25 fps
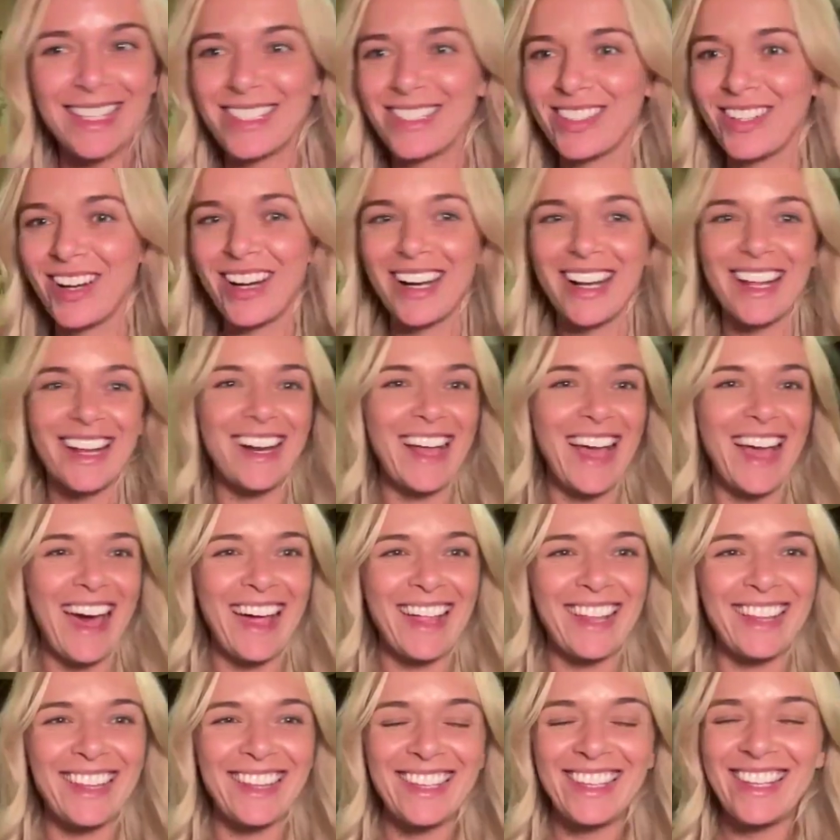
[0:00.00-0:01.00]
get started.
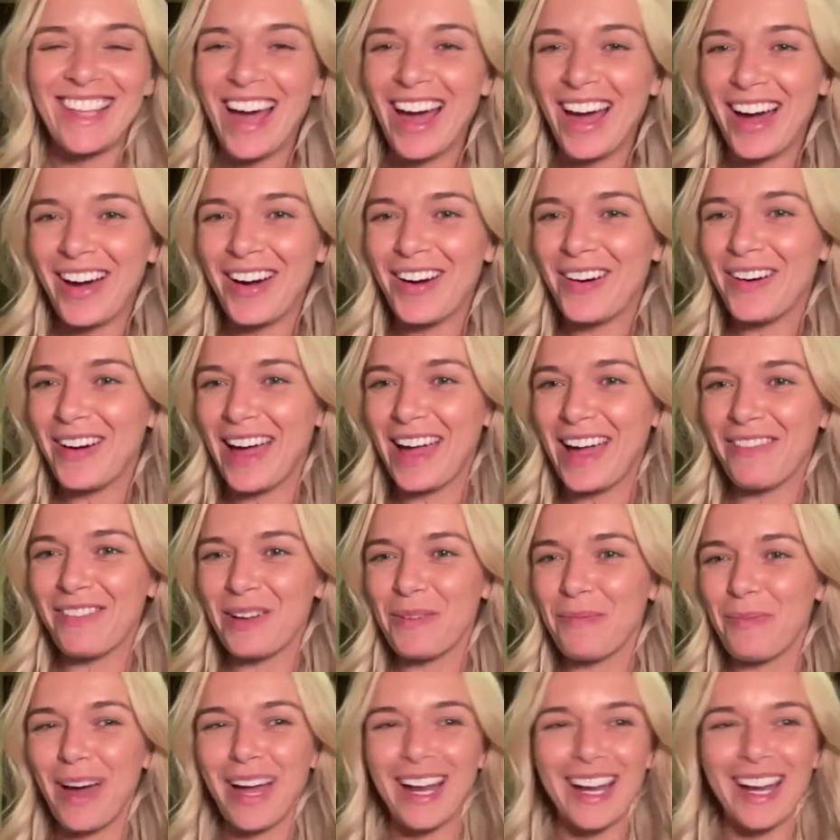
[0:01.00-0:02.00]
Hello,
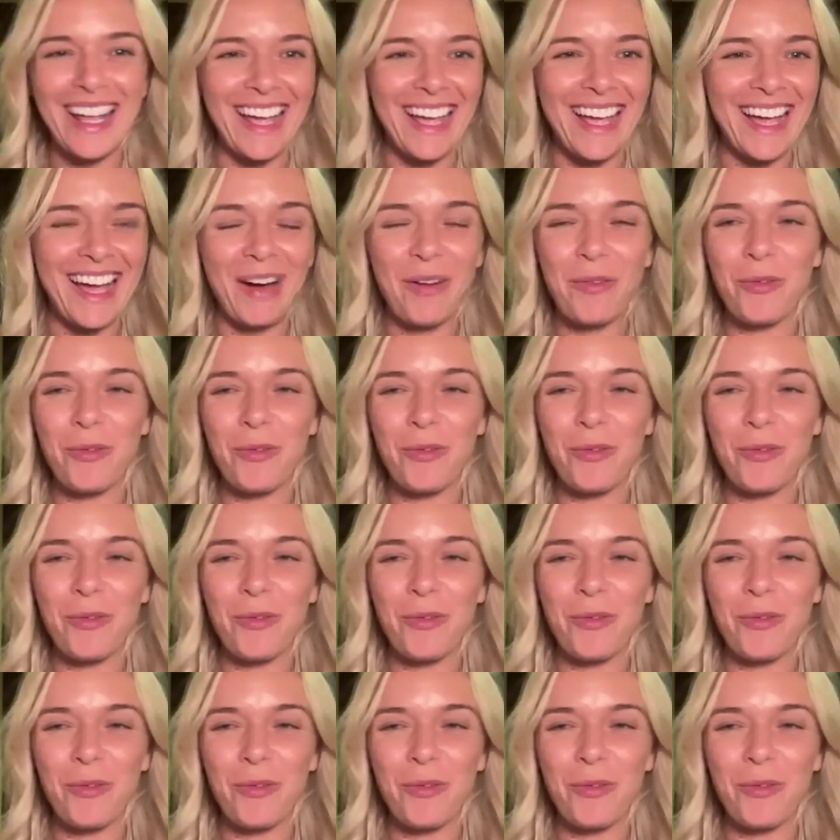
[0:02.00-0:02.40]
everybody.